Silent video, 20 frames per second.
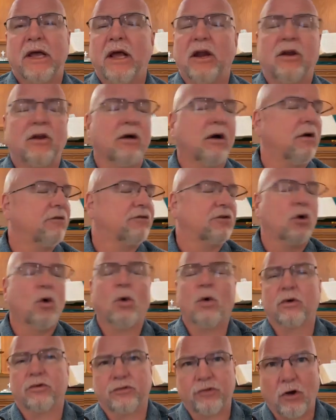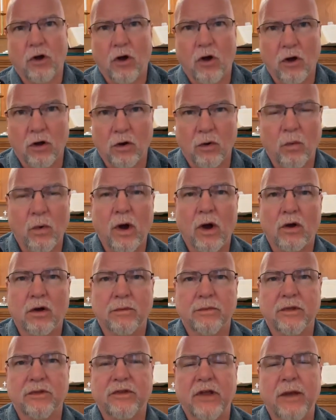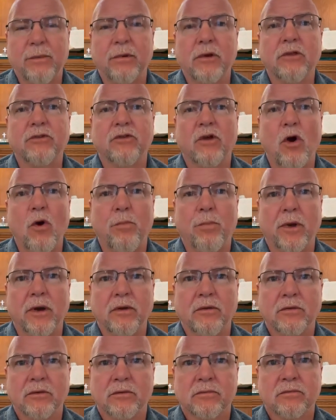And of course, all are welcome. The table is open